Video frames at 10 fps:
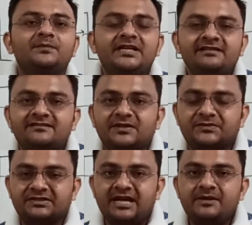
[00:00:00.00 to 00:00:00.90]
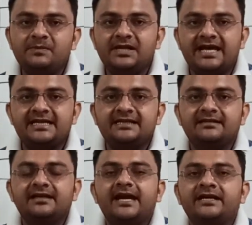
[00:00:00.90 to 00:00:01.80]
Please subscribe, like
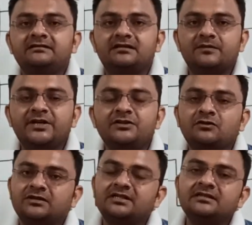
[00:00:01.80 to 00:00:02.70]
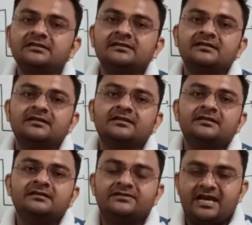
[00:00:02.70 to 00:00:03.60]
and comment on the
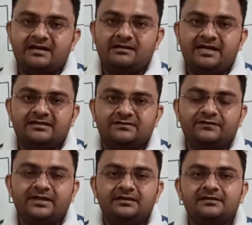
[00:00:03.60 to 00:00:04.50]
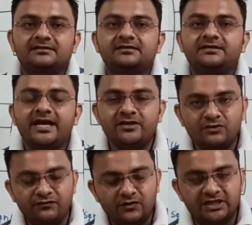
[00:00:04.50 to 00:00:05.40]
channel as well. Thank
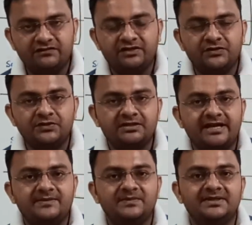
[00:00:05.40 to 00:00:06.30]
you for giving your time.